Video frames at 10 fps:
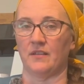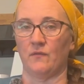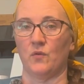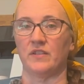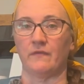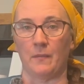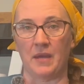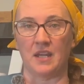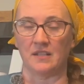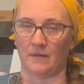Now, of course, if I'm
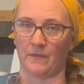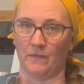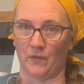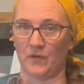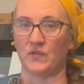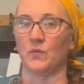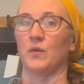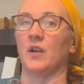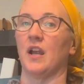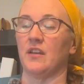making something for the
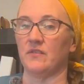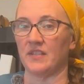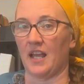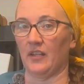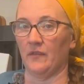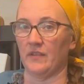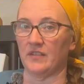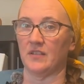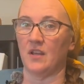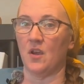store, I use tallow
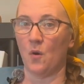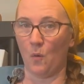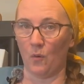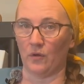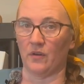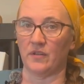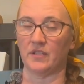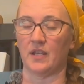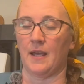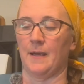that's ordered,
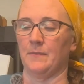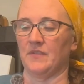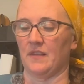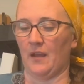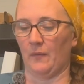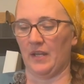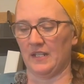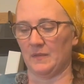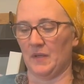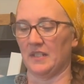so that way
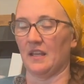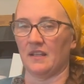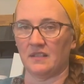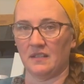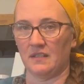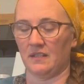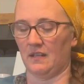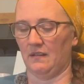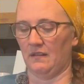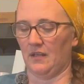it's been tested
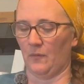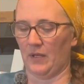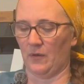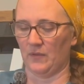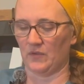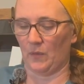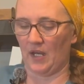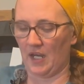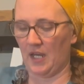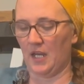and we know it's
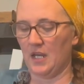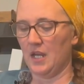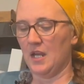okay,